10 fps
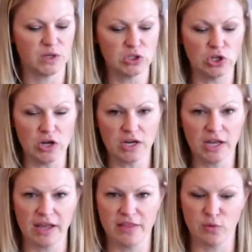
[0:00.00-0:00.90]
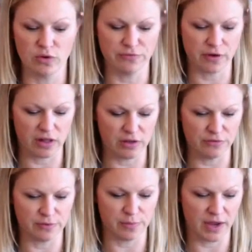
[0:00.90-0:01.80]
look, and then we'll
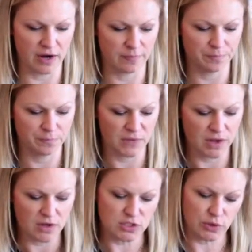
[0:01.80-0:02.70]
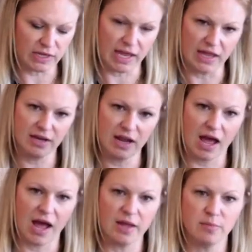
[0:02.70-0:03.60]
follow from there. So again,
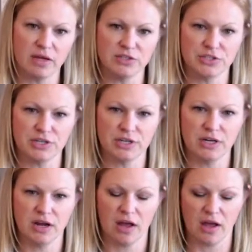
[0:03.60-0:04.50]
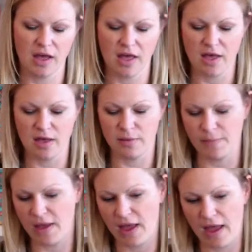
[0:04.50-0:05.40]
I measure
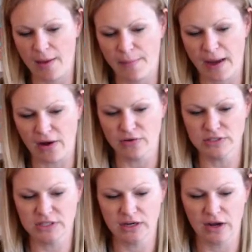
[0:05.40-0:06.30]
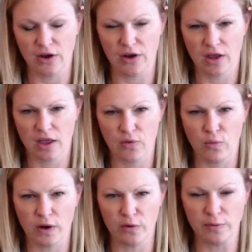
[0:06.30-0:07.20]
about
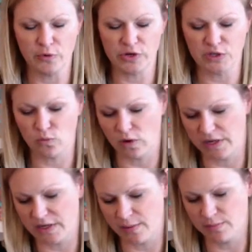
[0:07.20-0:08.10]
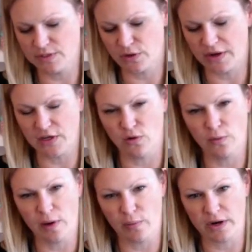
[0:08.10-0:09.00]
where I'm going to want him, so I know
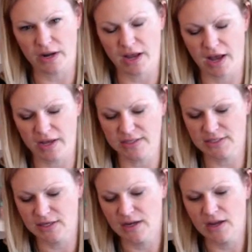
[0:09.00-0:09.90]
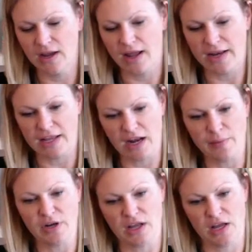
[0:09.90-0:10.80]
about where to cut. And again, I'm
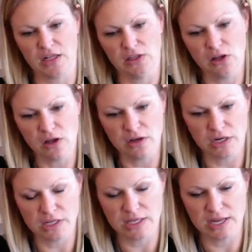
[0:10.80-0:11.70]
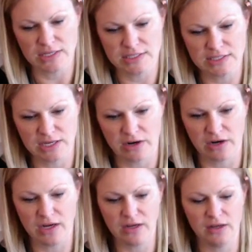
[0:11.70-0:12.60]
going to cut longer than
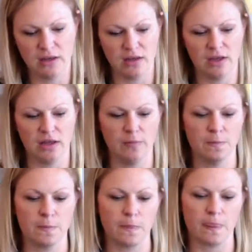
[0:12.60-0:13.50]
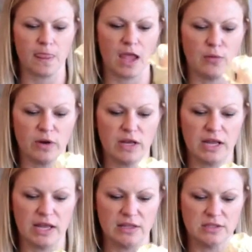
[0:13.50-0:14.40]
necessary. And we're going
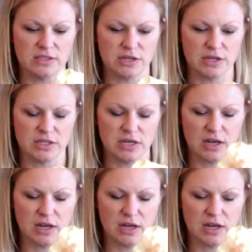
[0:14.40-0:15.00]
to insert,